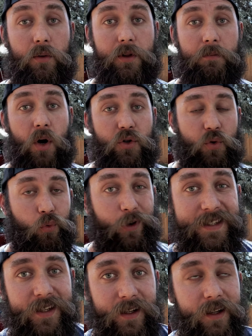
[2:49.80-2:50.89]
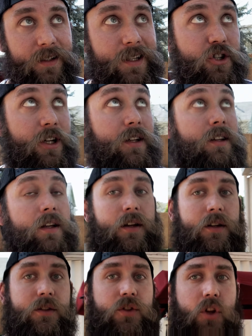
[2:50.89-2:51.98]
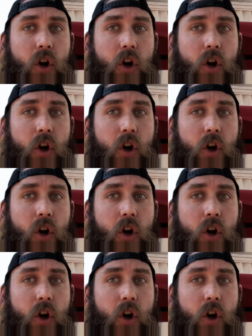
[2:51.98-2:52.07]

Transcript: the most recent addition to the